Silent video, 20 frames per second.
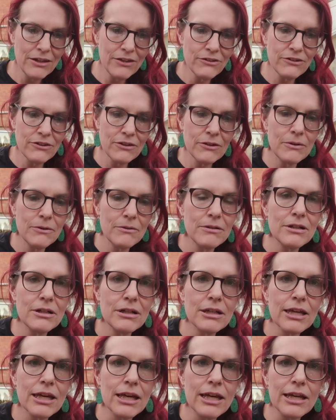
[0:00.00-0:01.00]
So
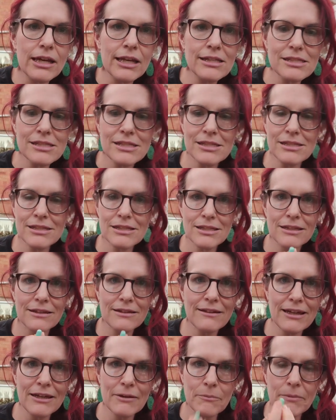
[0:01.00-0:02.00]
okay, let's
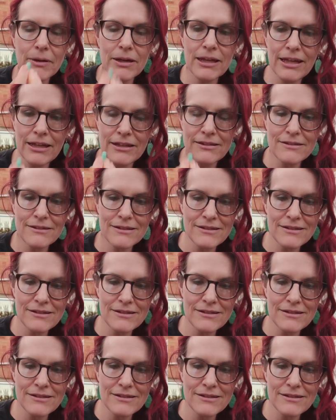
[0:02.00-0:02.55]
take my